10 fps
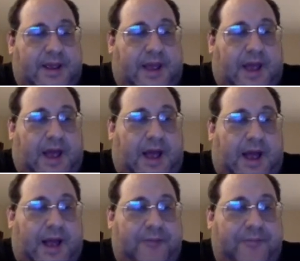
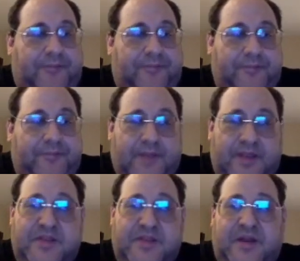Then
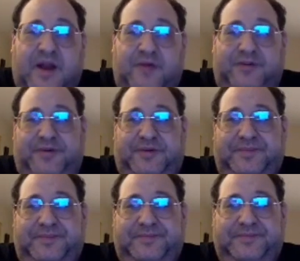there's a counter.
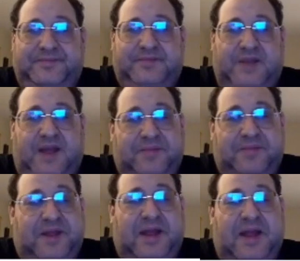
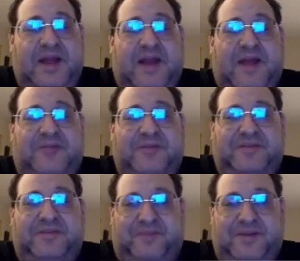A counter
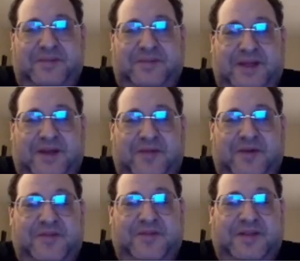is possibly like
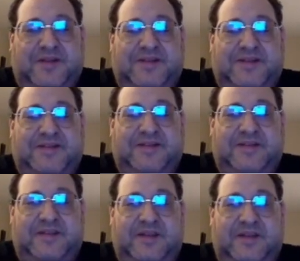one of the subtlest
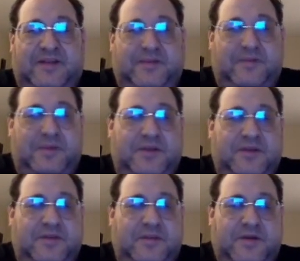thing in
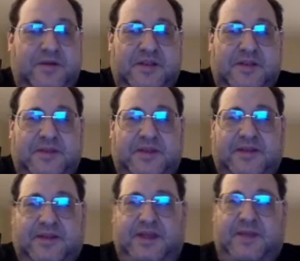Prometheus, because it's something
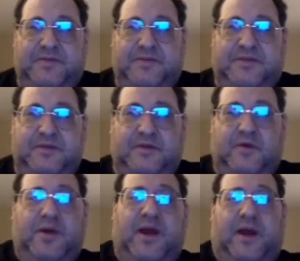that keeps
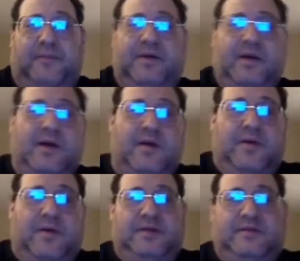going up,
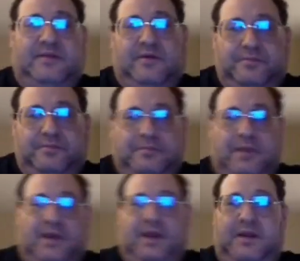right? So
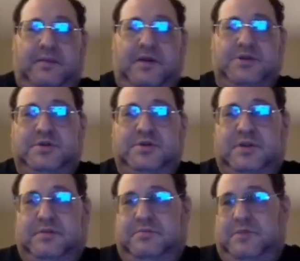again, imagine
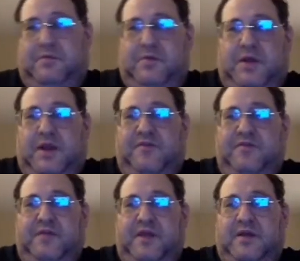that we can
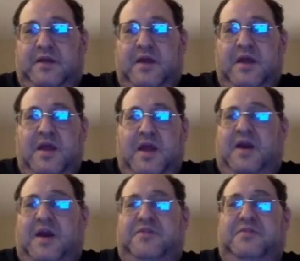have like a
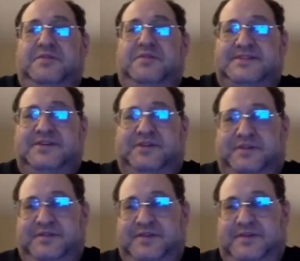customer
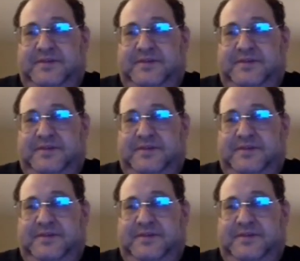served,